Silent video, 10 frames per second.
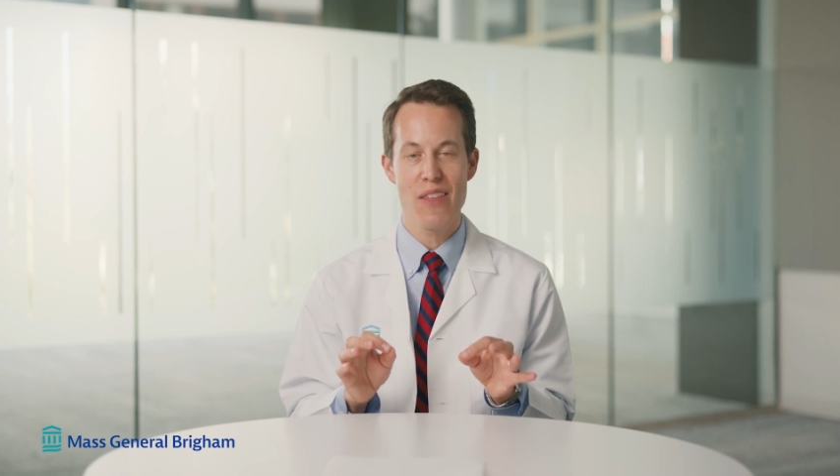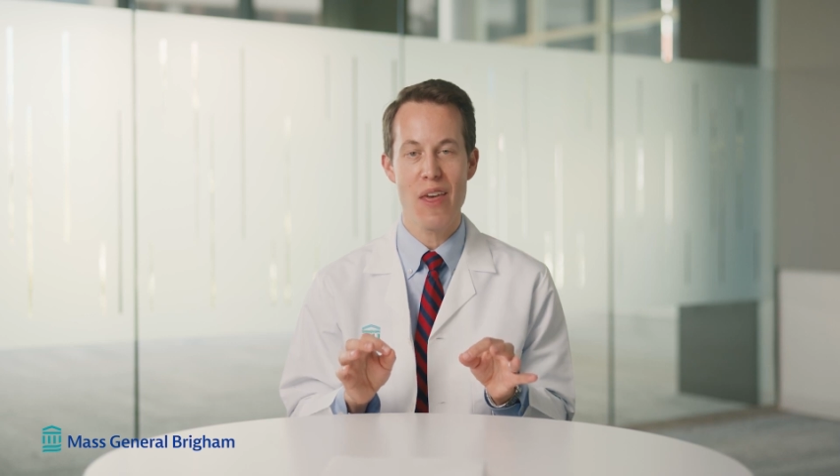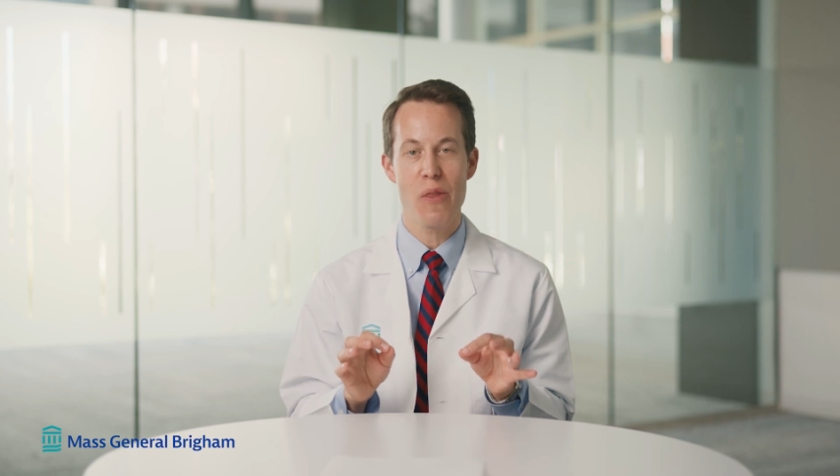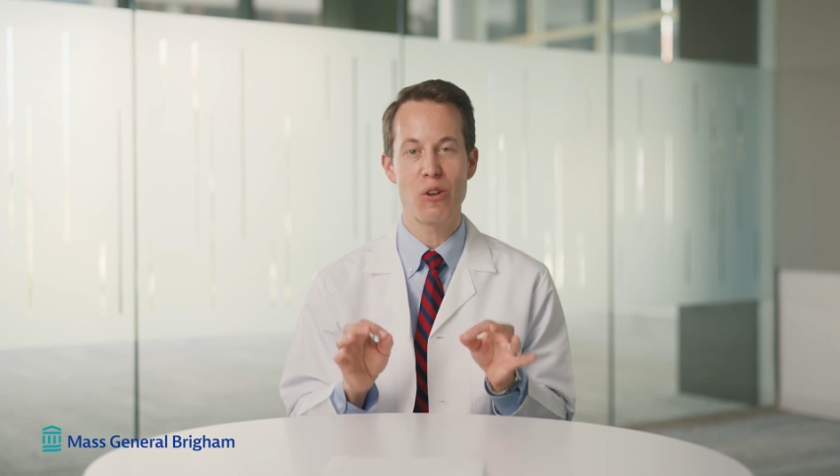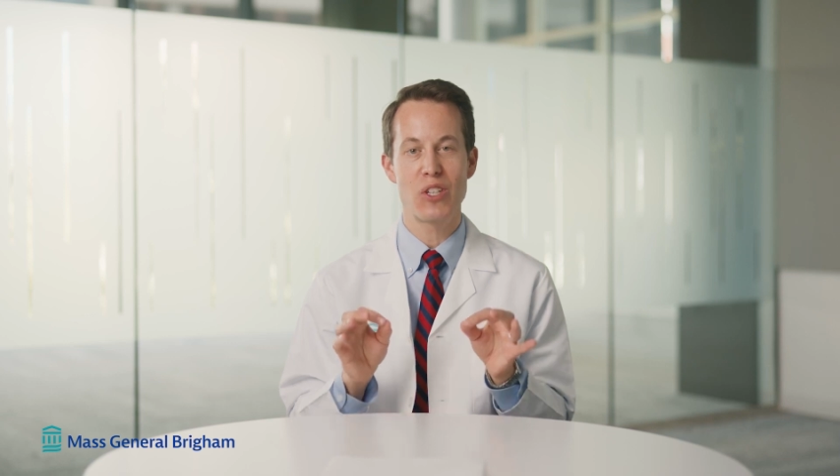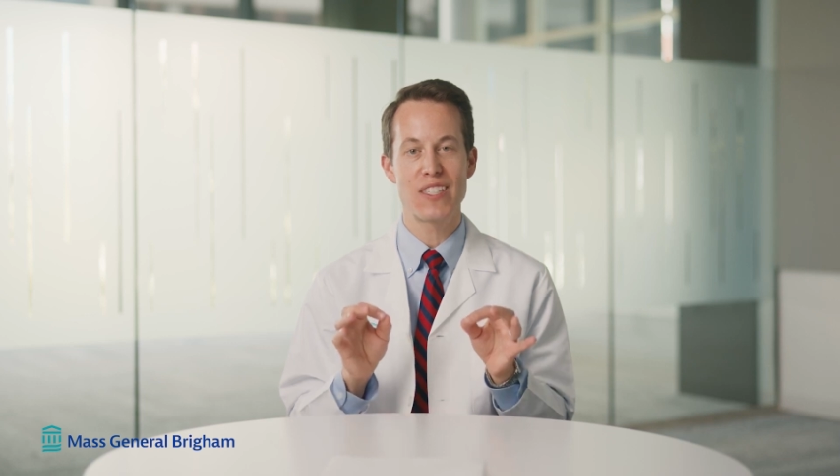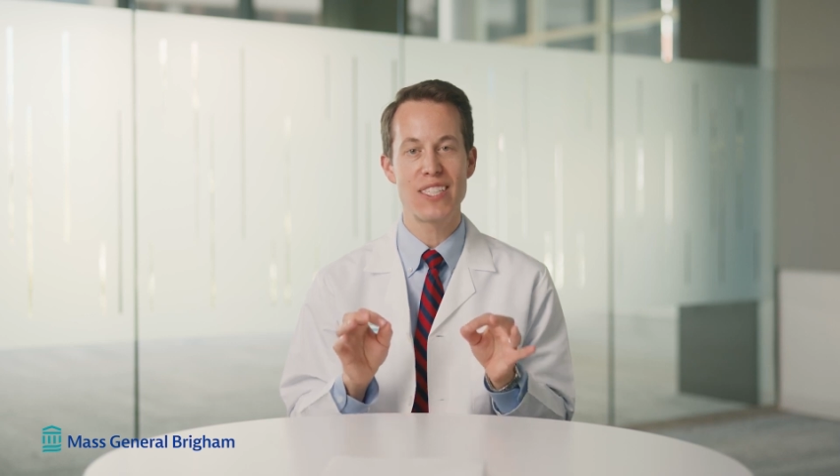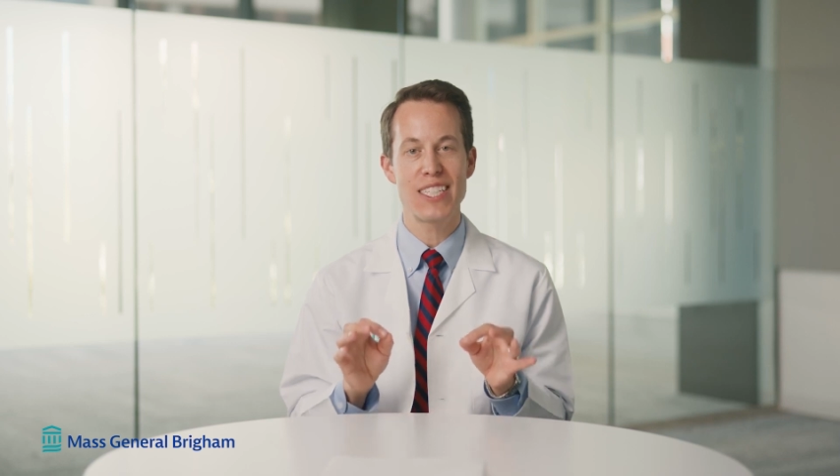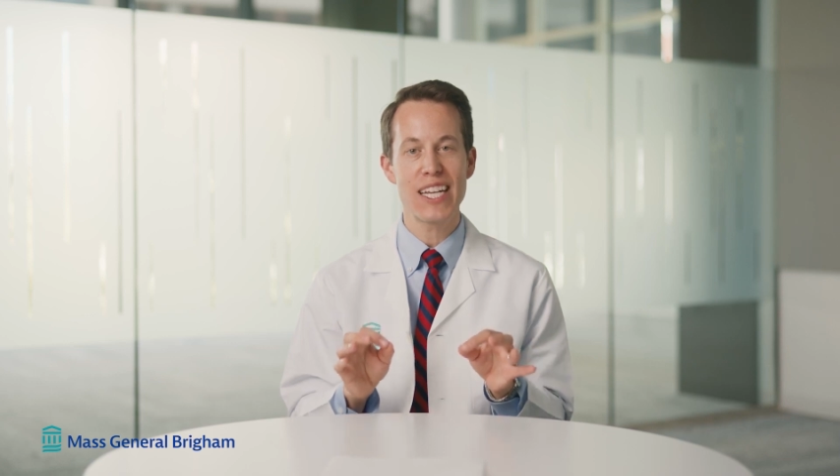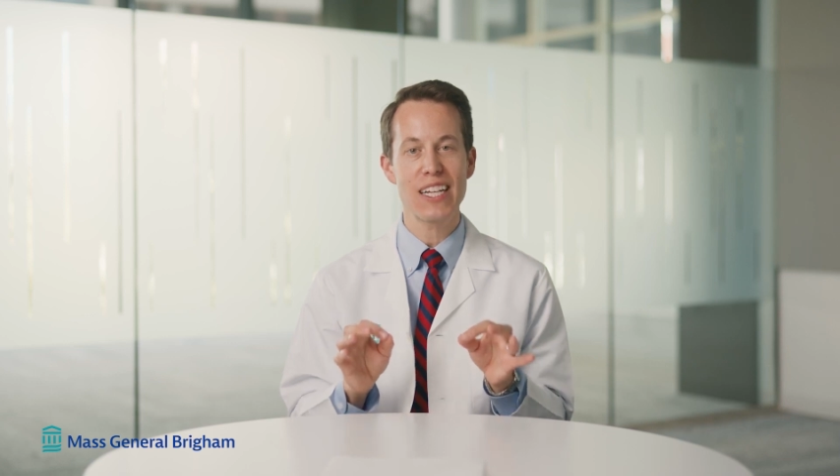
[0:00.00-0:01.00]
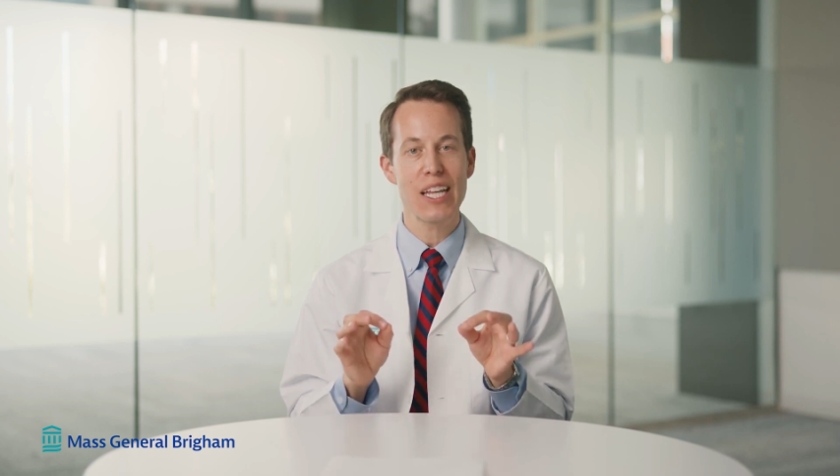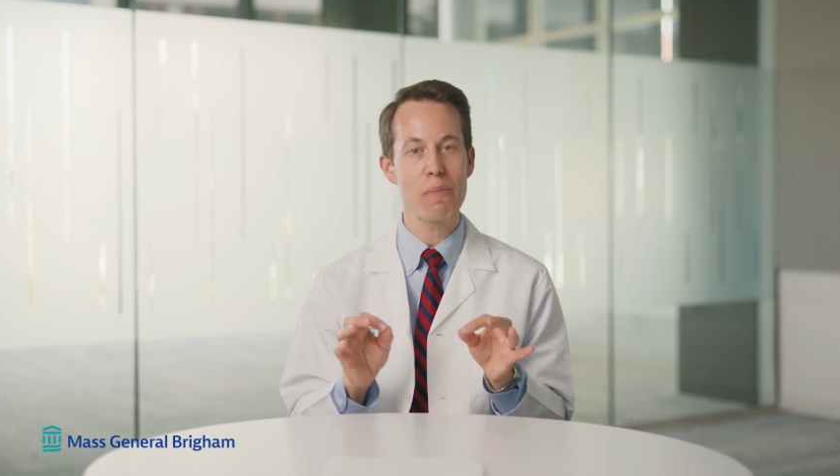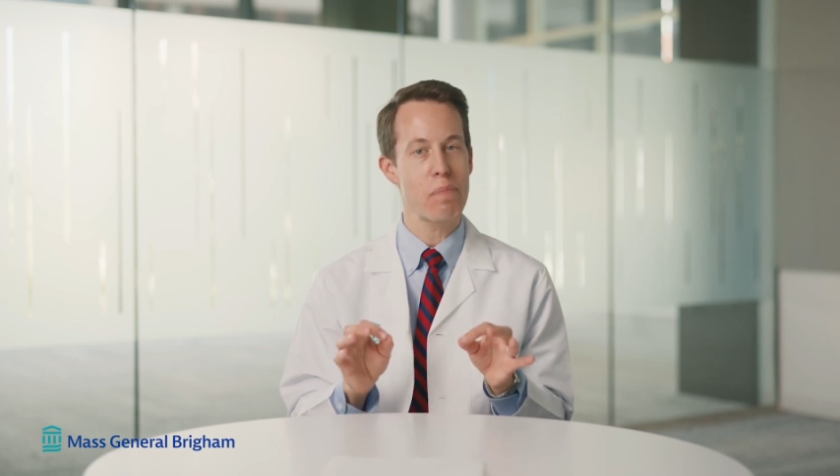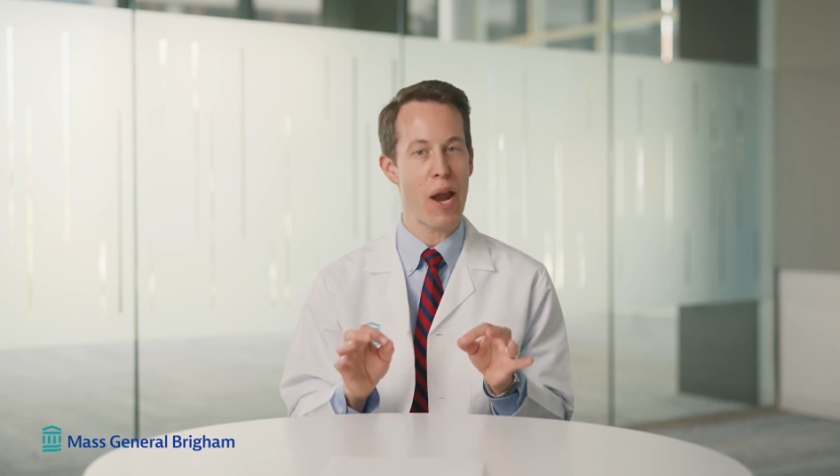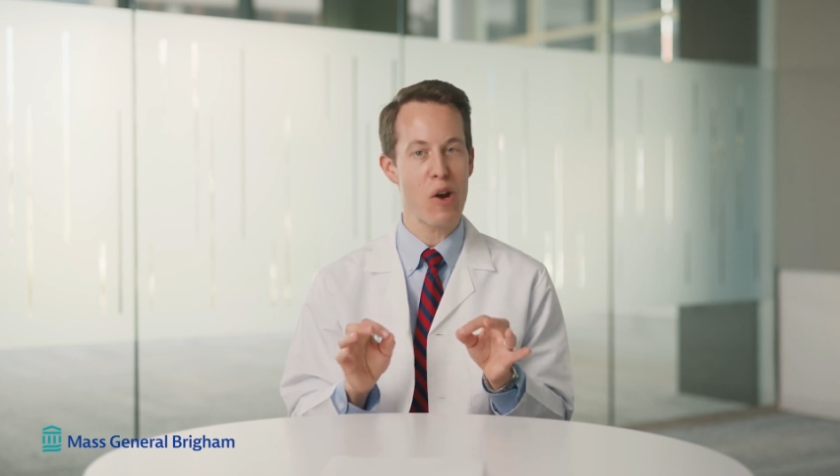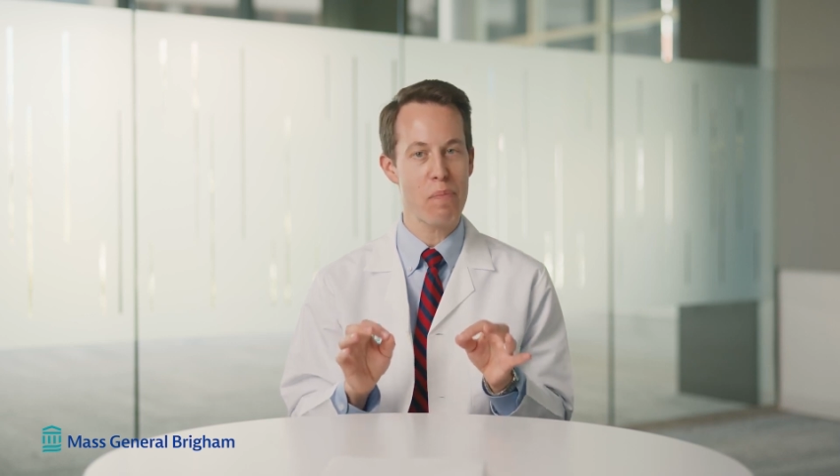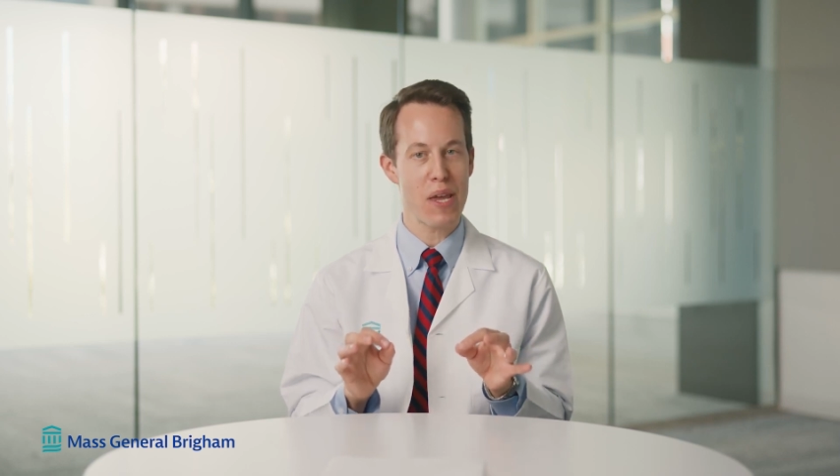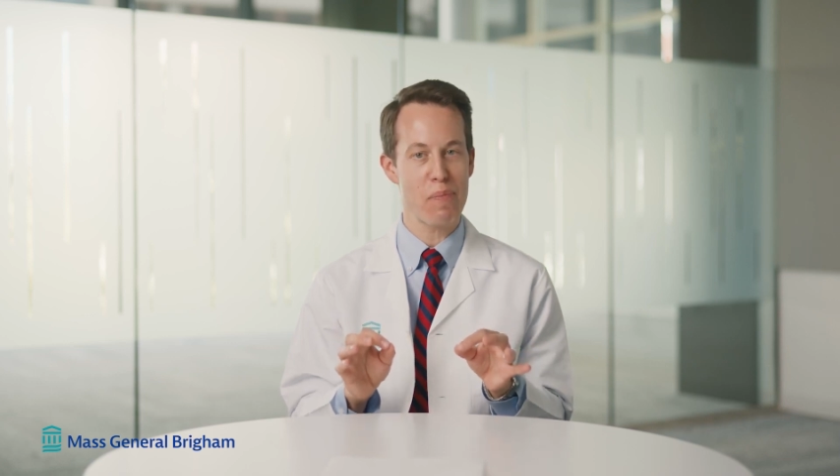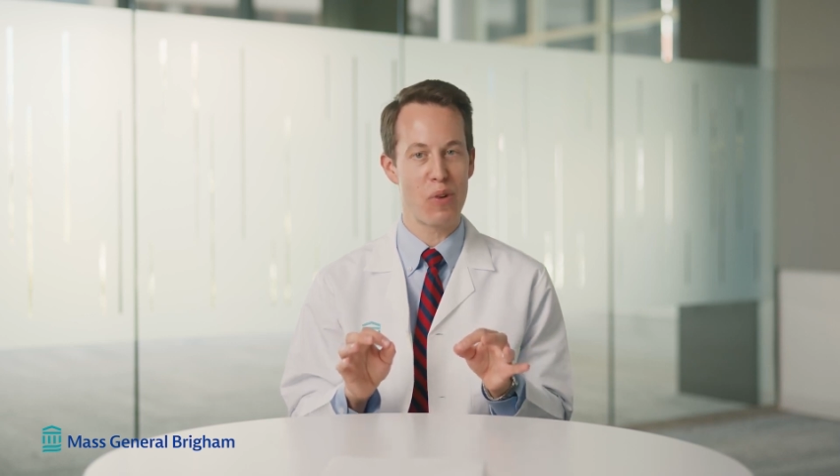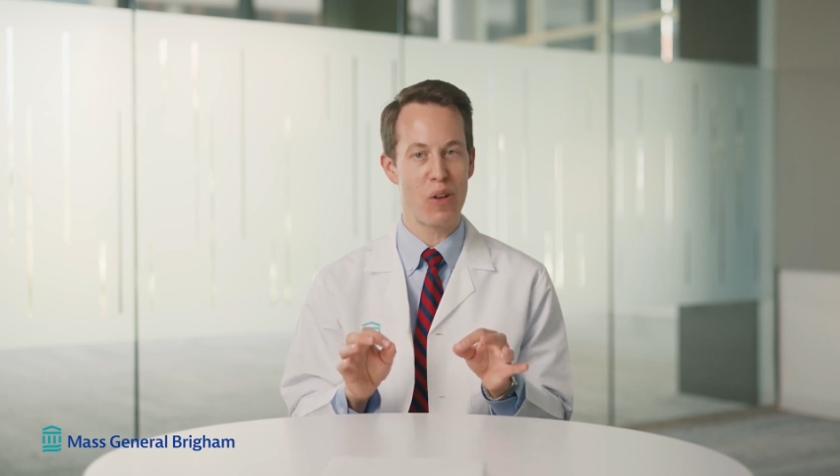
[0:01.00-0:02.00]
that they're distinctly better
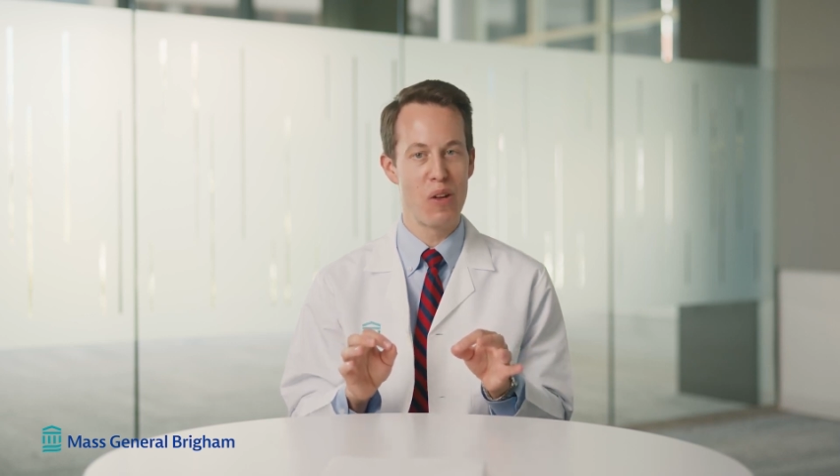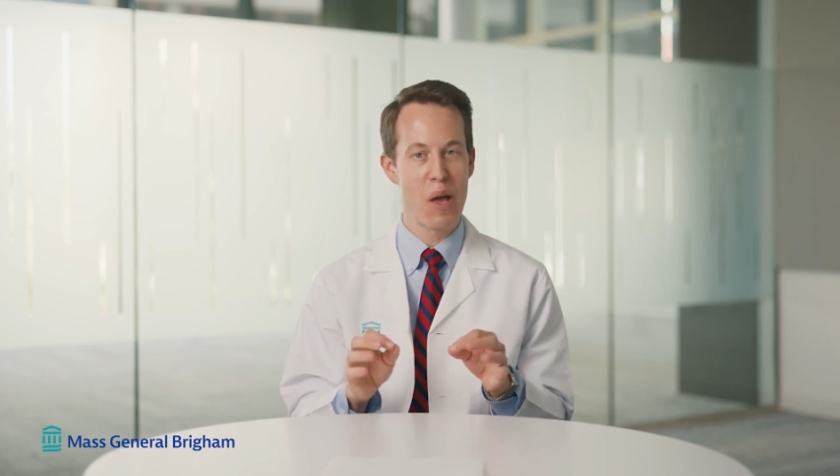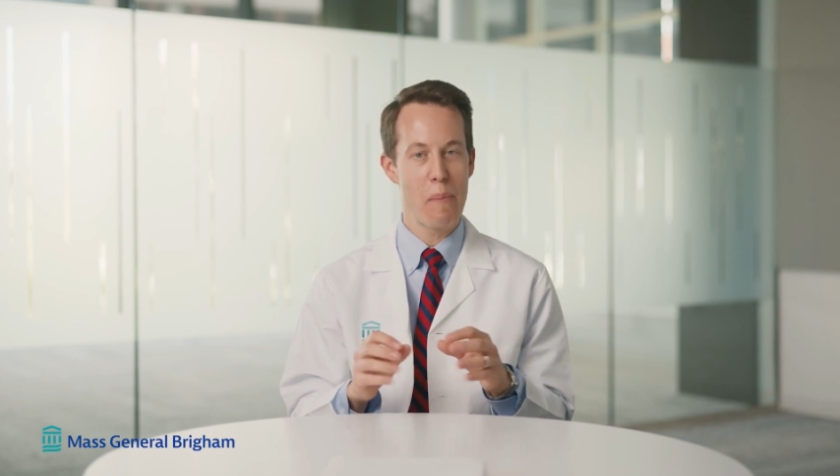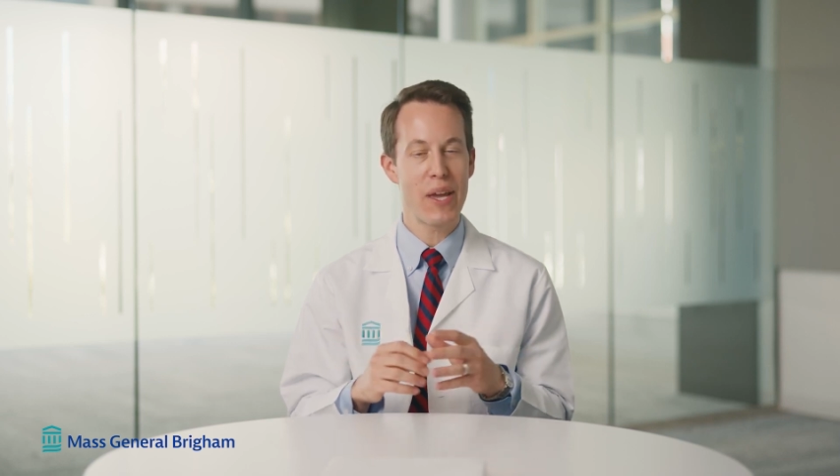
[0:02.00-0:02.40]
people